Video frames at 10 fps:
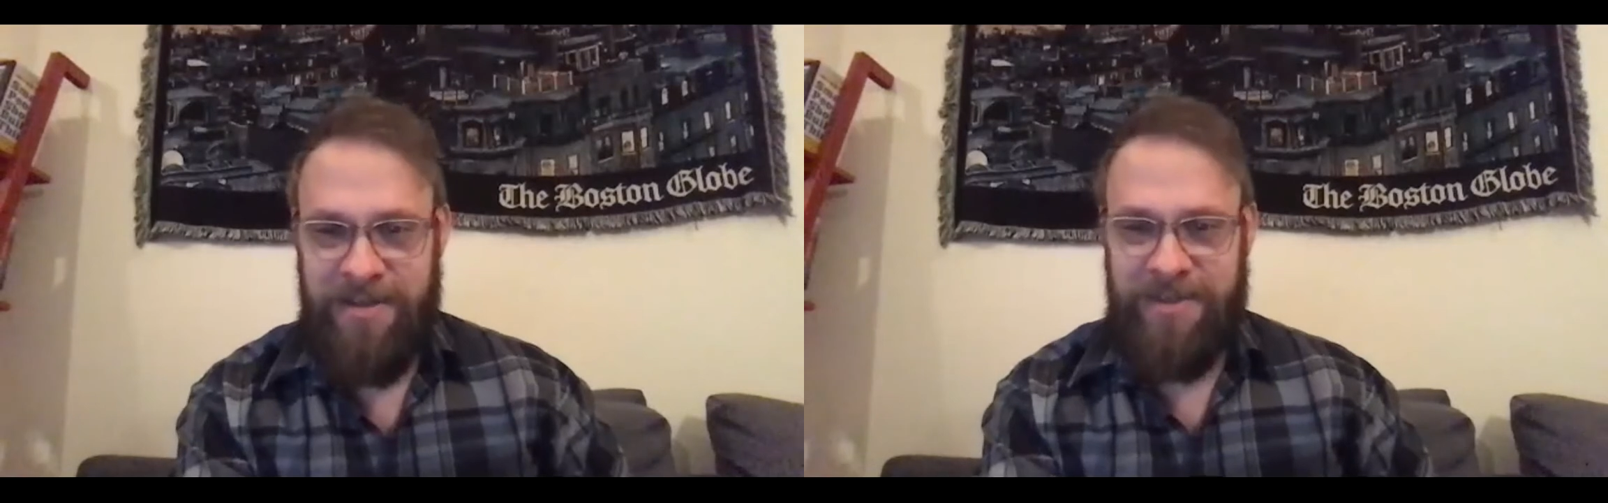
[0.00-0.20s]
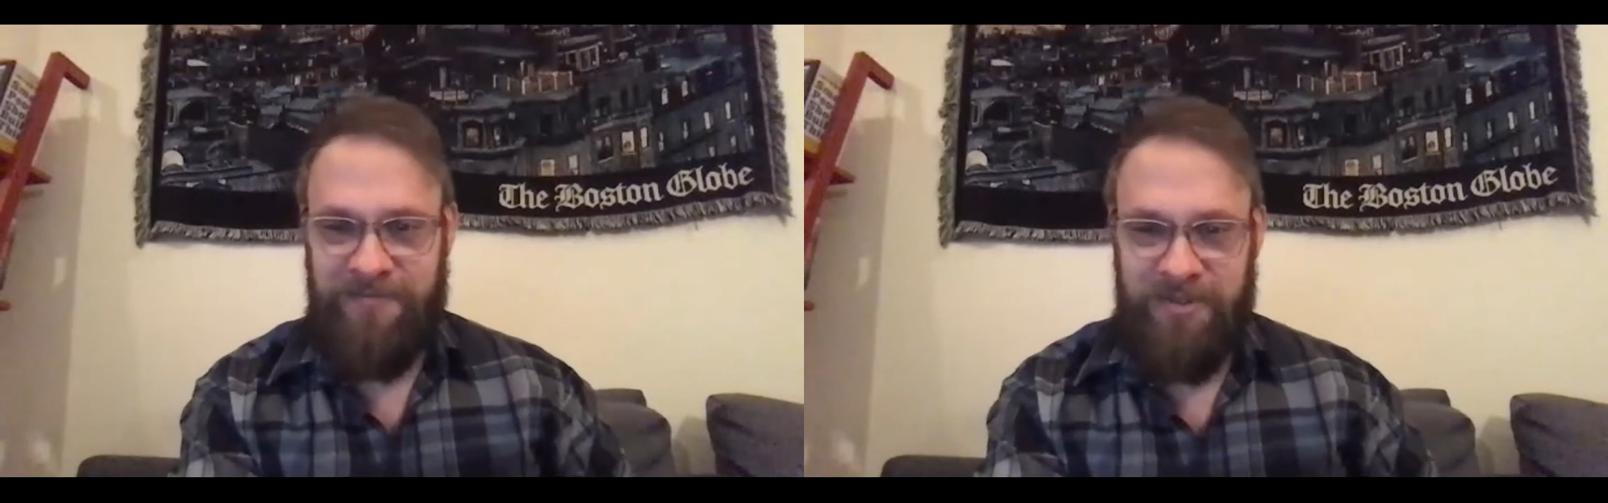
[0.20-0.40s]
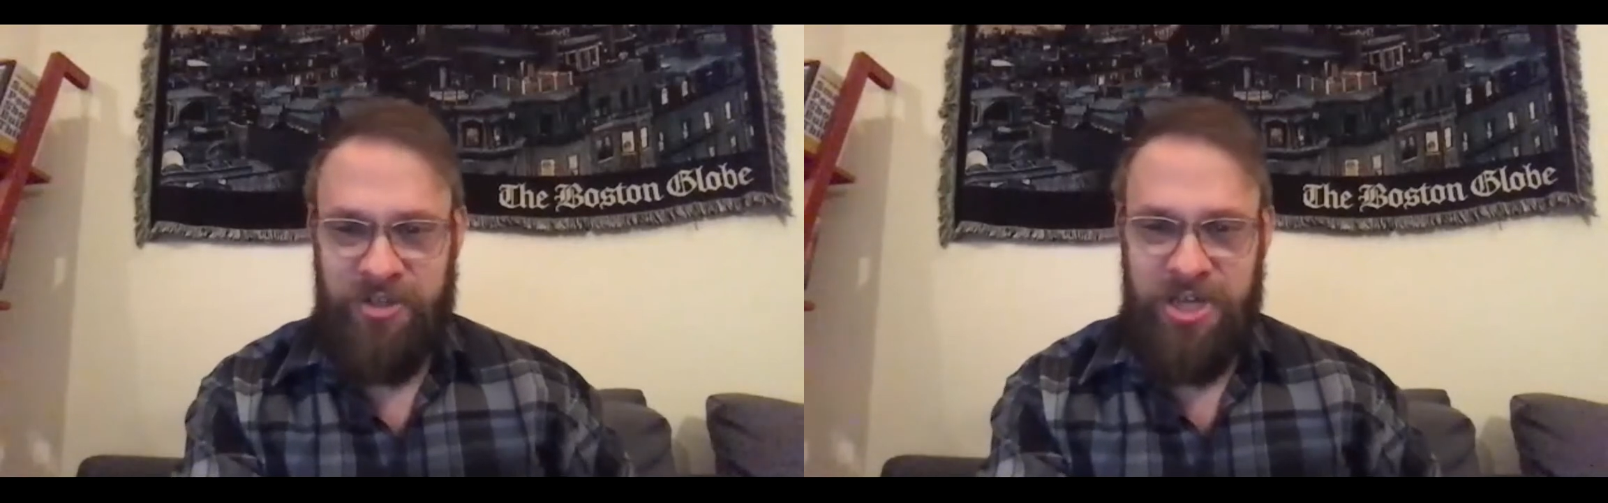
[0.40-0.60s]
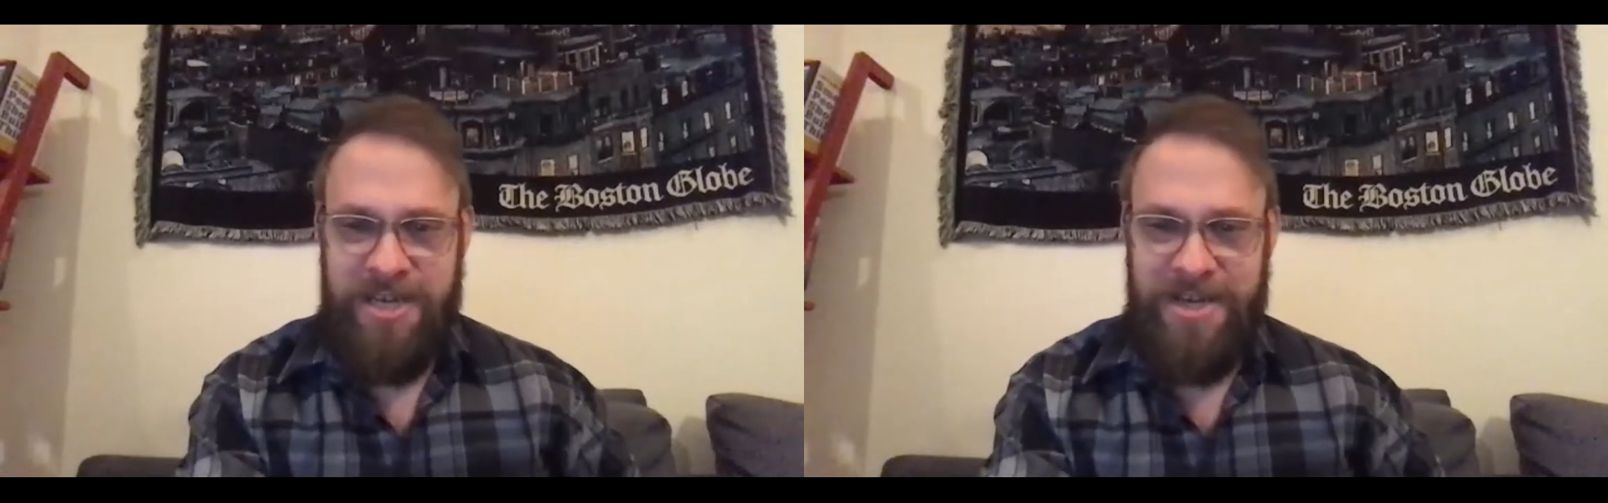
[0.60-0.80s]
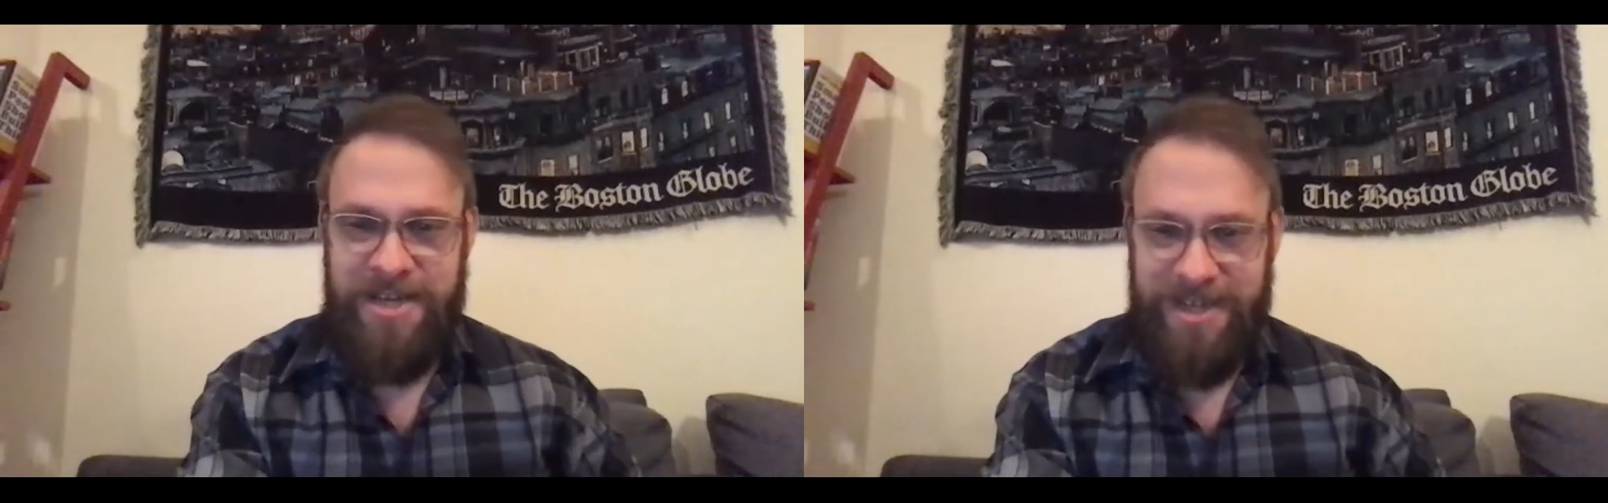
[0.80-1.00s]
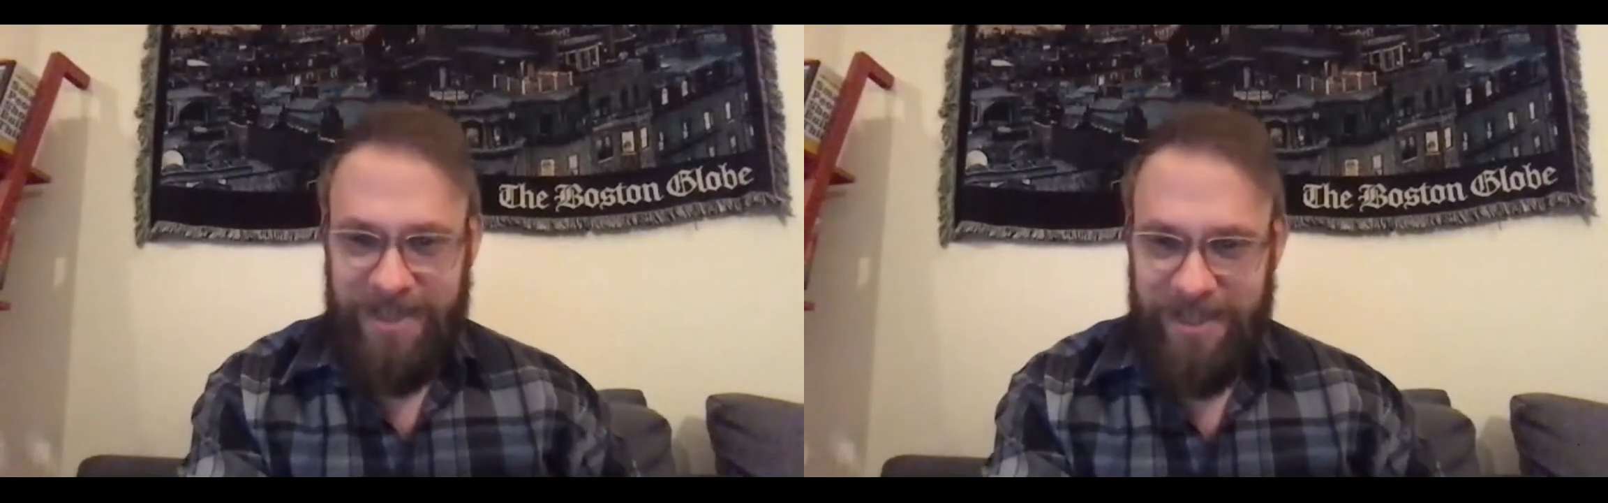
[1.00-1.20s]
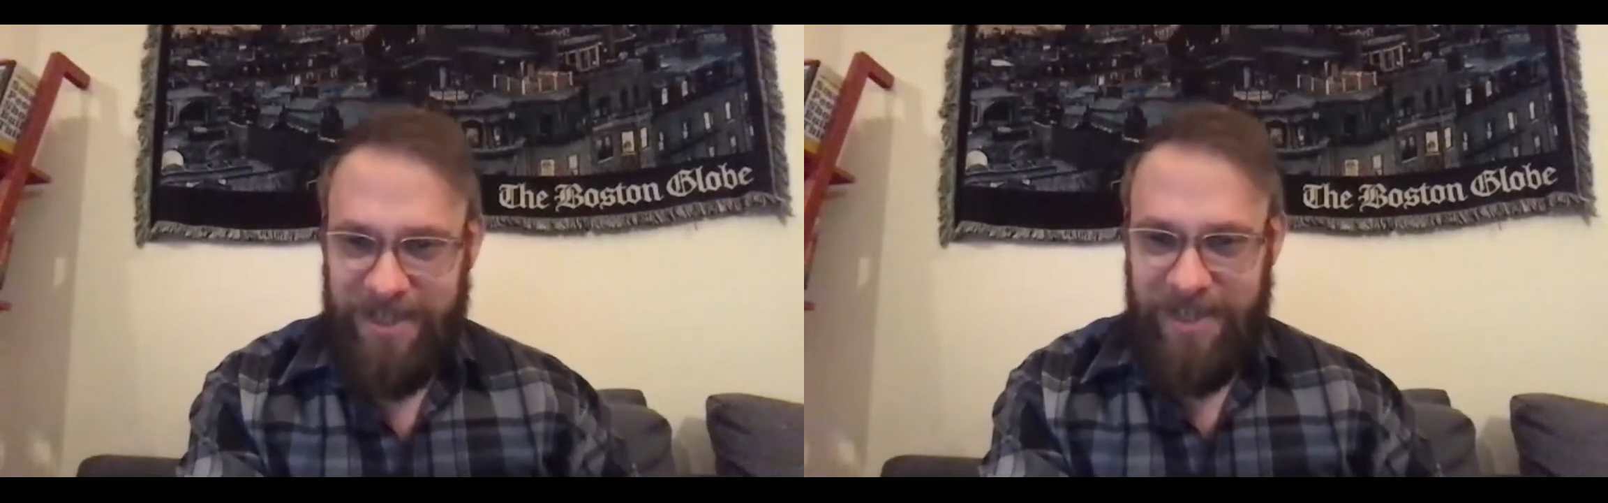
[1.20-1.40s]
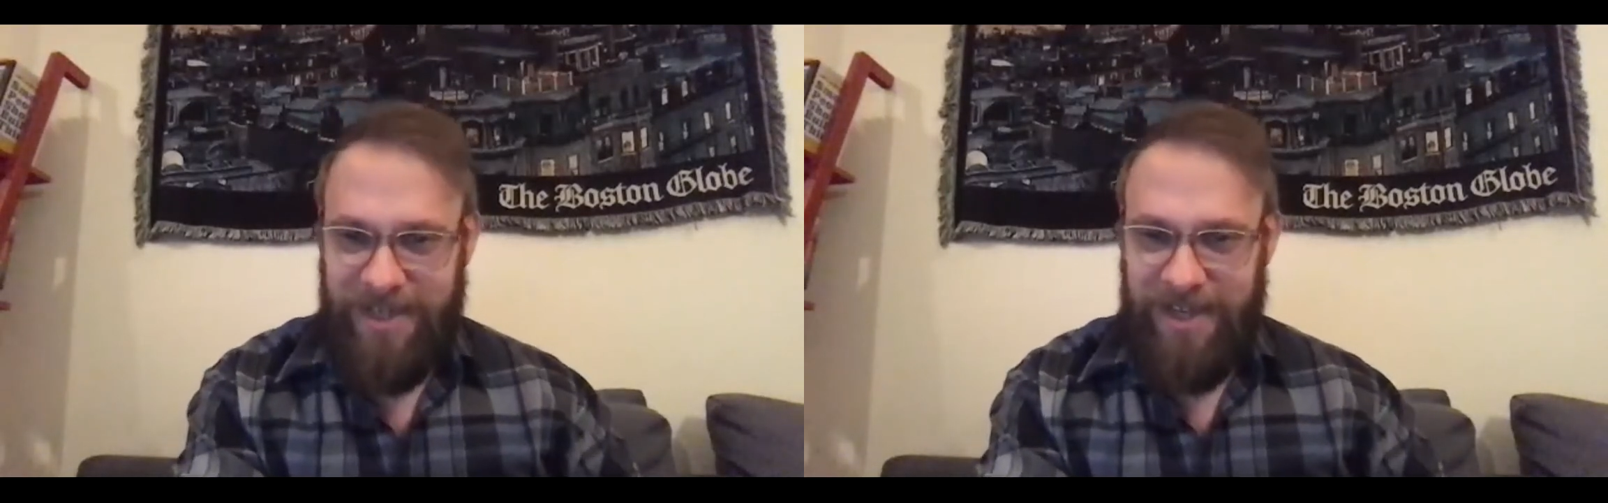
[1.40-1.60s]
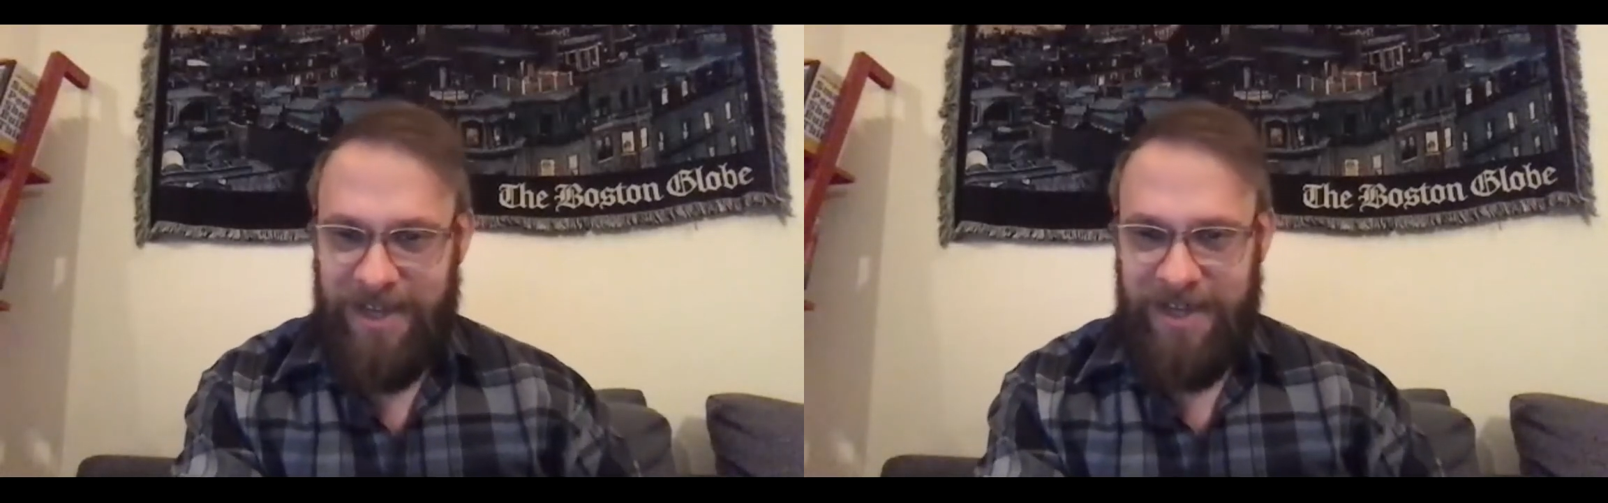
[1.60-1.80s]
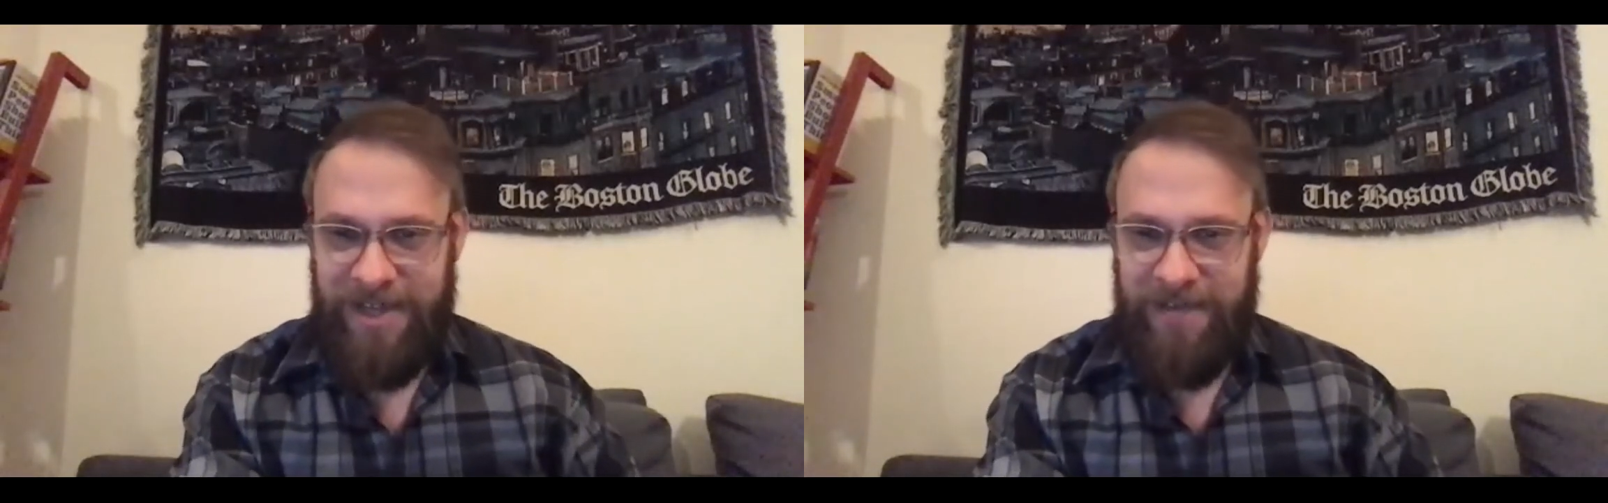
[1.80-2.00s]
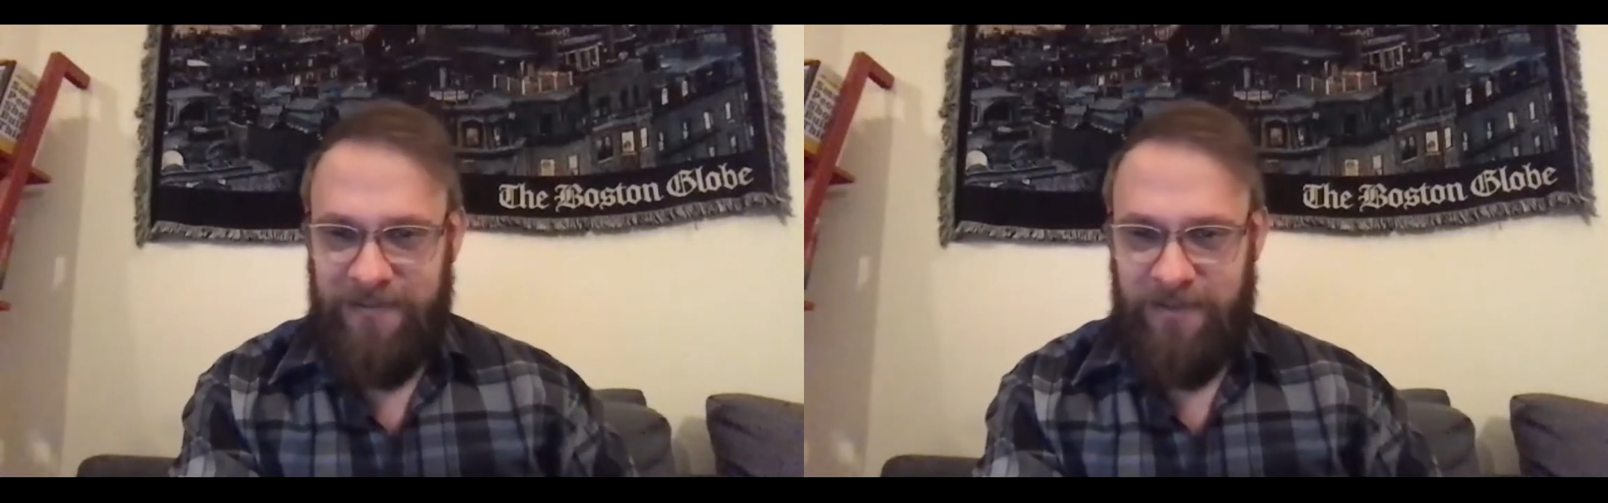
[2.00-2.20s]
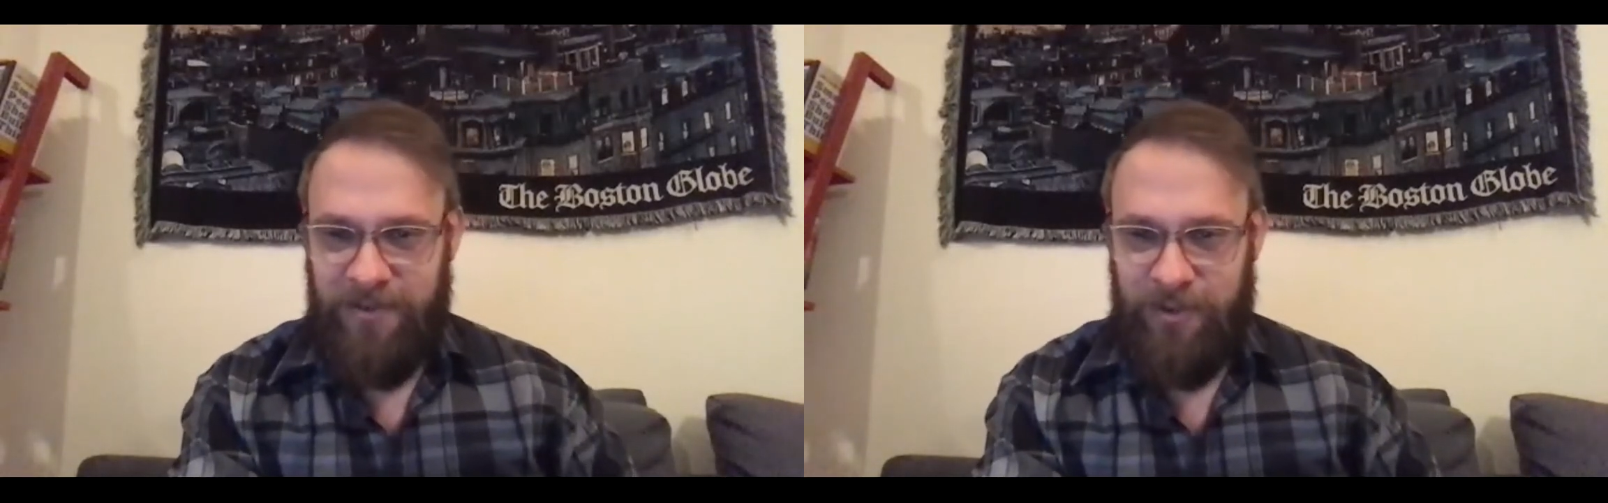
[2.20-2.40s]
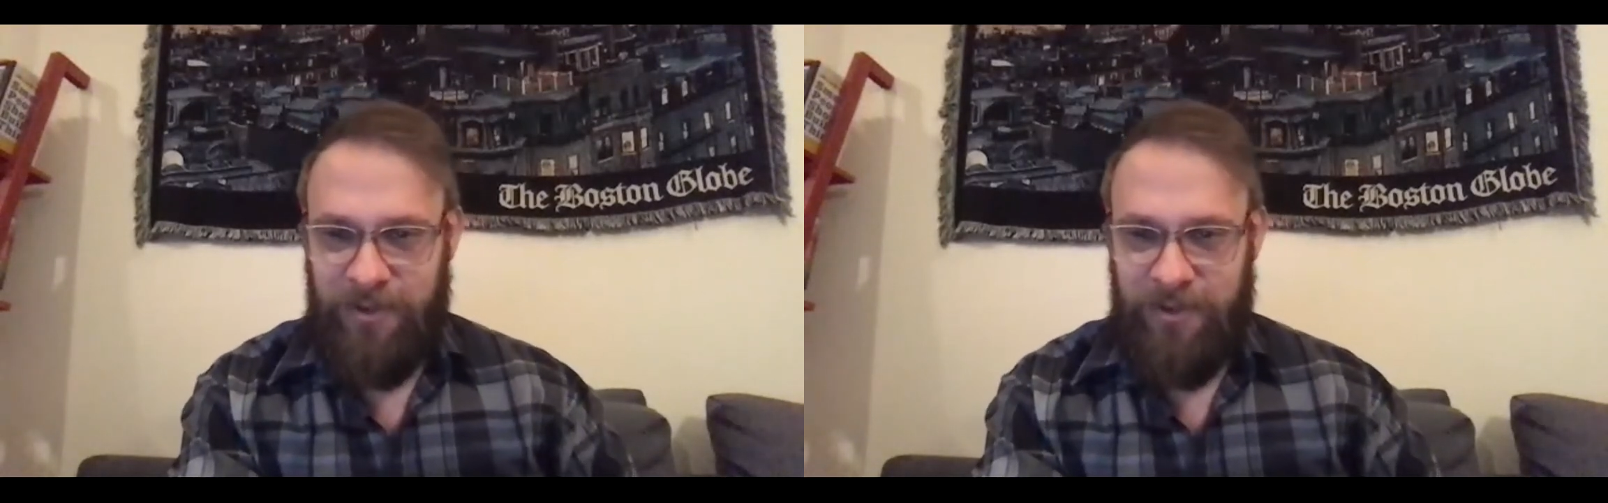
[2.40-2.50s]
in Virginia. Cool.